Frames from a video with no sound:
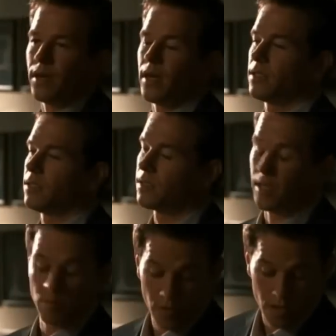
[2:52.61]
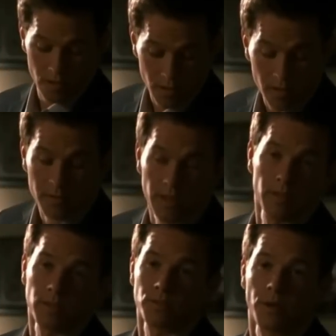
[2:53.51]
I just can't move on until I've set
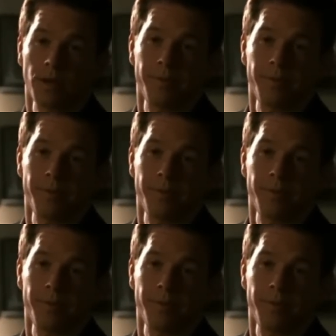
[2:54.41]
things right.